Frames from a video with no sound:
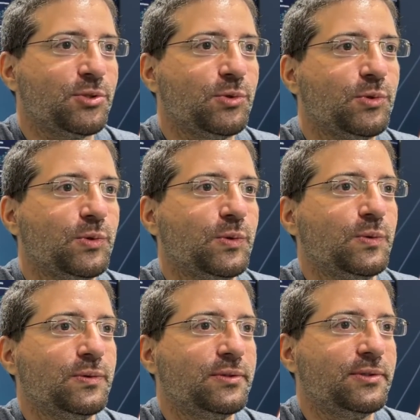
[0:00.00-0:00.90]
to
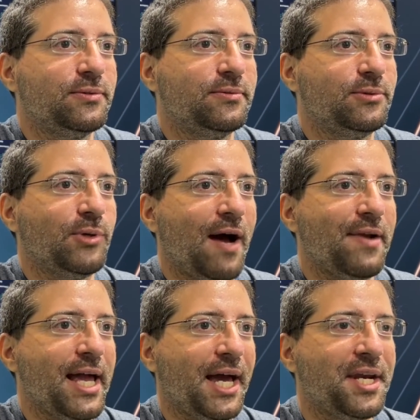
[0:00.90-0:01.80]
have
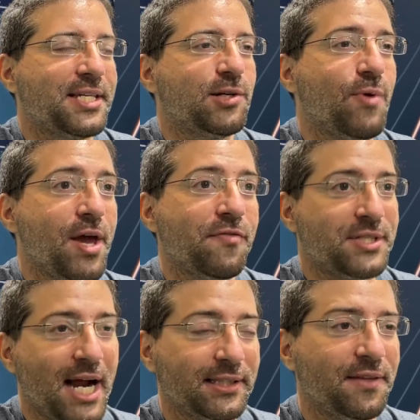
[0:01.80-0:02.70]
like an easy way of
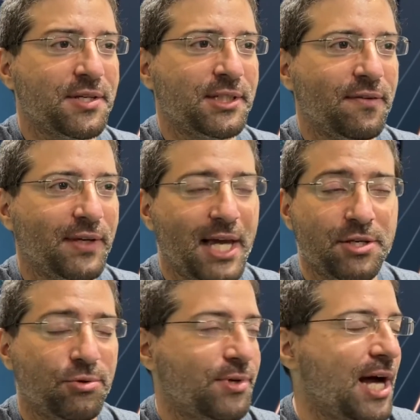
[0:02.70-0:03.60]
starting the
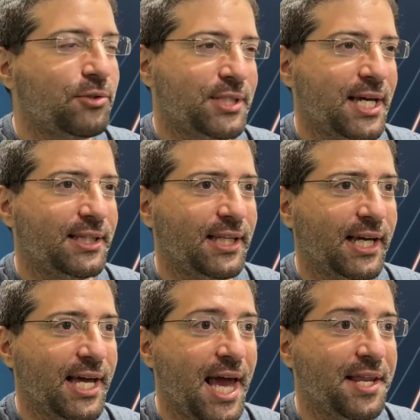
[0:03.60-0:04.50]
certification without setting
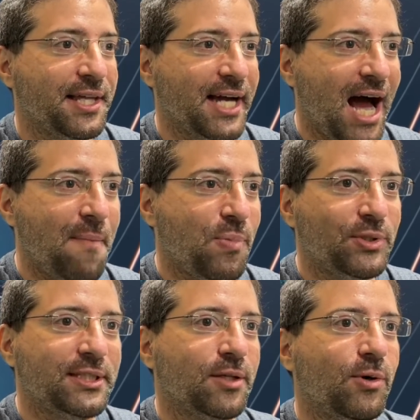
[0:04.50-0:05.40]
anything up. We
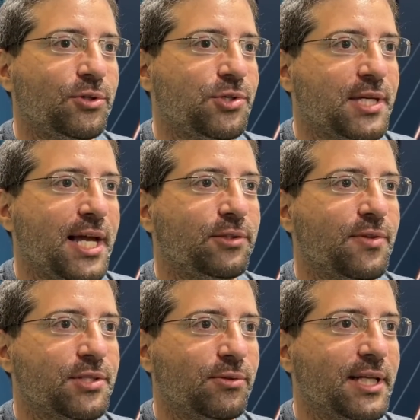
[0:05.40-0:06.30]
didn't want to say to
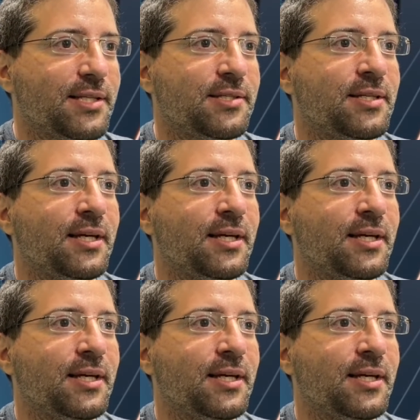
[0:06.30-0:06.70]
the students,